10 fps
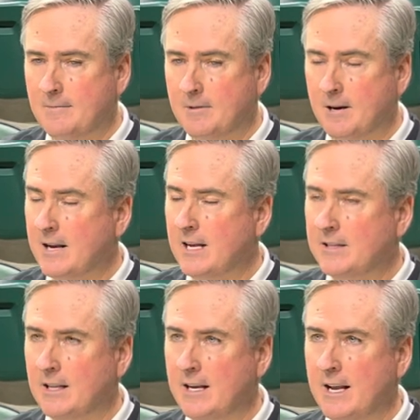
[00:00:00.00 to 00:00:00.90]
but our guys
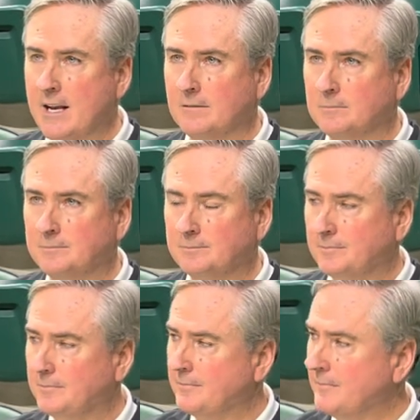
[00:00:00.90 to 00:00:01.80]
didn't lay down.
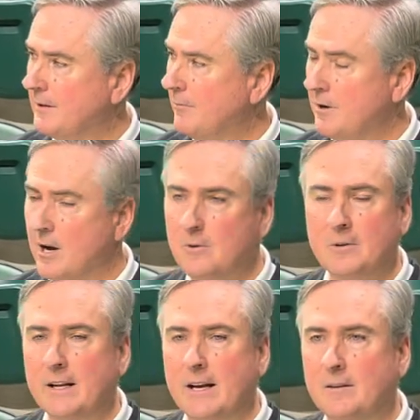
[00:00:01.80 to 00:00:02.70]
We're not going
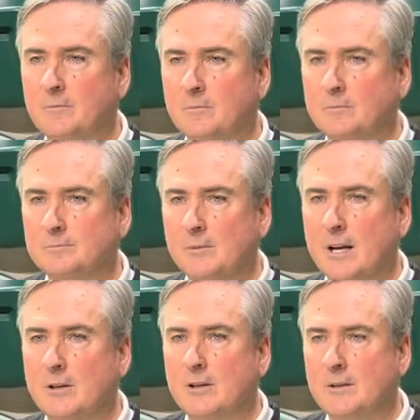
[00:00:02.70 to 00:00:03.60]
to lay down.
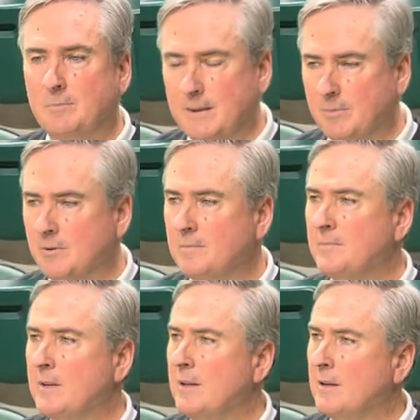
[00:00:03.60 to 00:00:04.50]
They're good people,
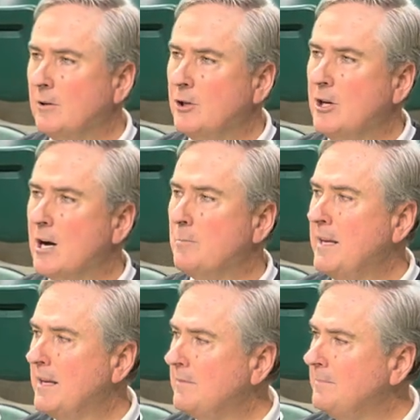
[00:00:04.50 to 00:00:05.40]
good young
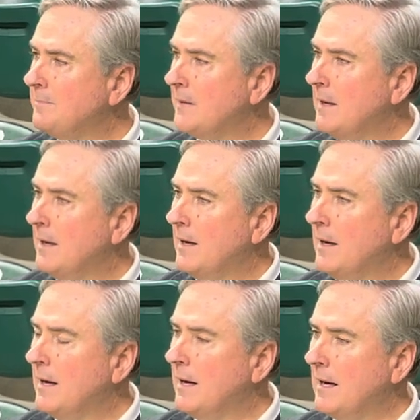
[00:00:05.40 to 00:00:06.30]
men.
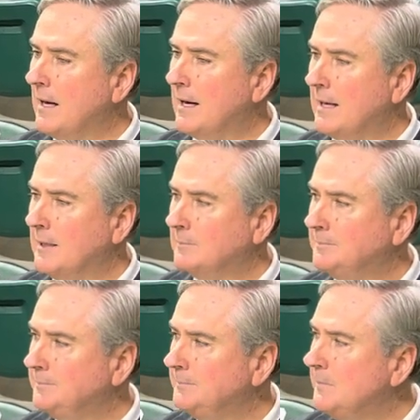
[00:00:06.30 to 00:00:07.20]
Um,
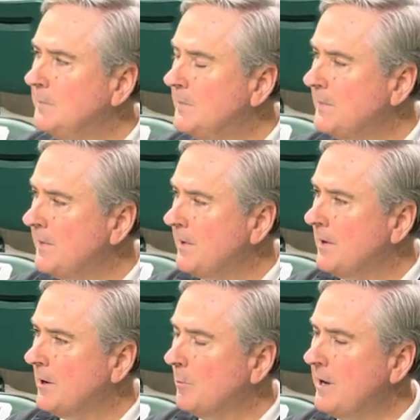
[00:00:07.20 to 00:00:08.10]

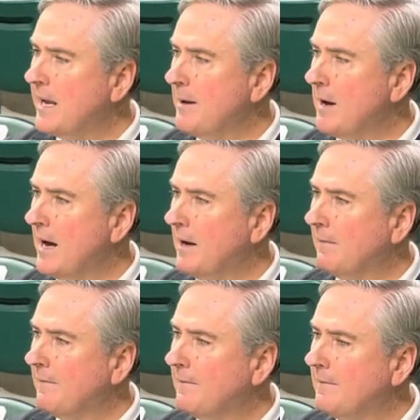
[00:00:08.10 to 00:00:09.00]
we came out,
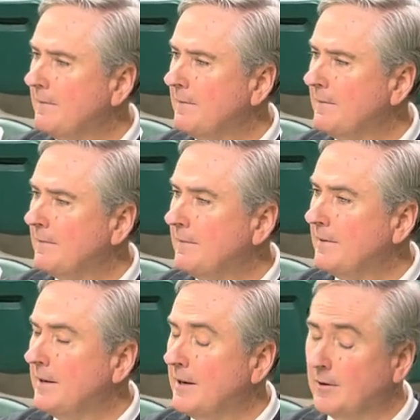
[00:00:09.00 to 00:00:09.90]

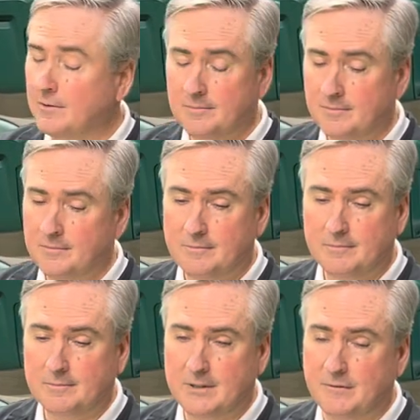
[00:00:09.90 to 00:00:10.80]
you know,
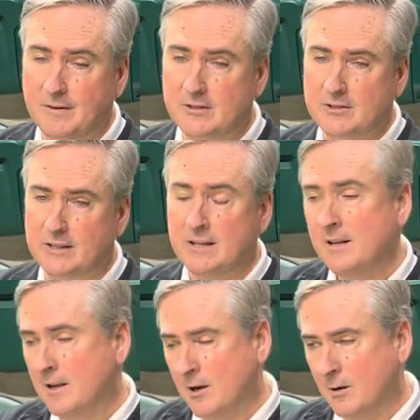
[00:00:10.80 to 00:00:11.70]
defensively,
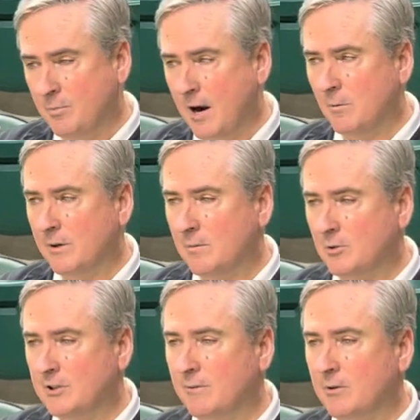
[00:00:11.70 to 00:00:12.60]
probably one of the
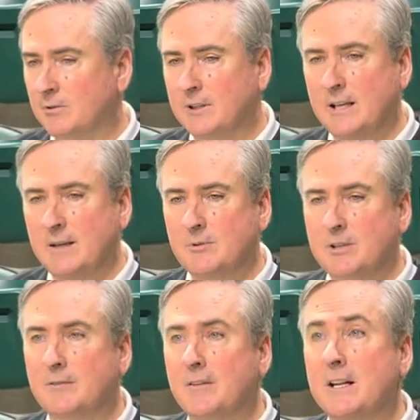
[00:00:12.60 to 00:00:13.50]
most difficult teams to
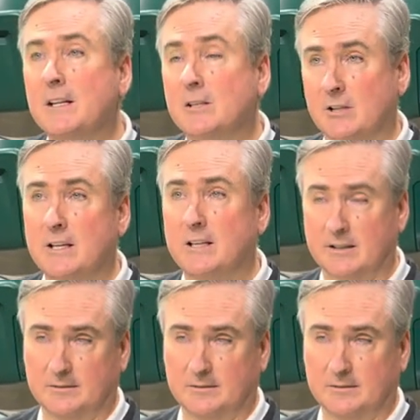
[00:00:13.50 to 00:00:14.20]
defend this league.